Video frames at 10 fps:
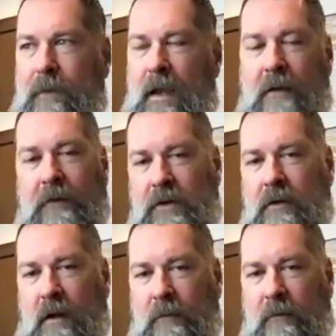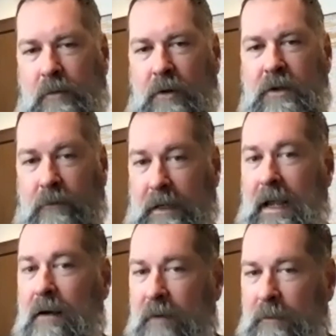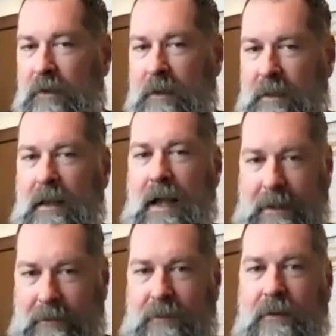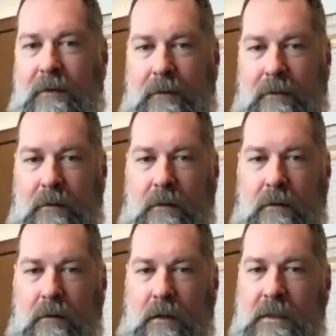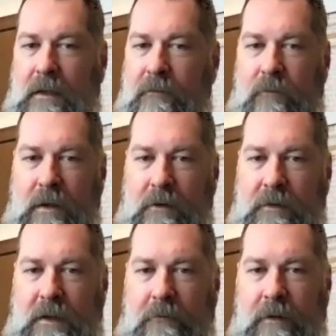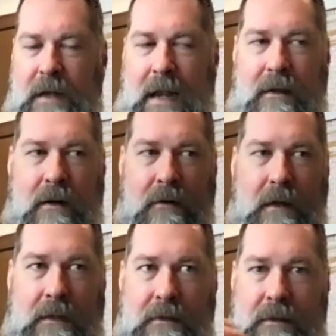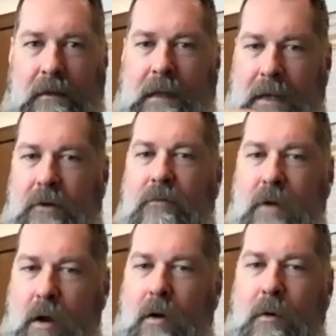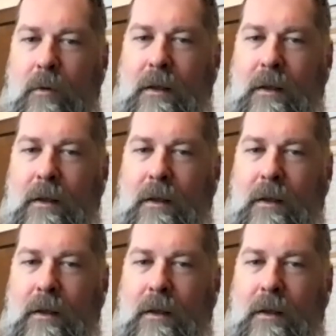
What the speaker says: And the official government reports, you really got to read between the lines, because even when there's stuff redacted, they still let you know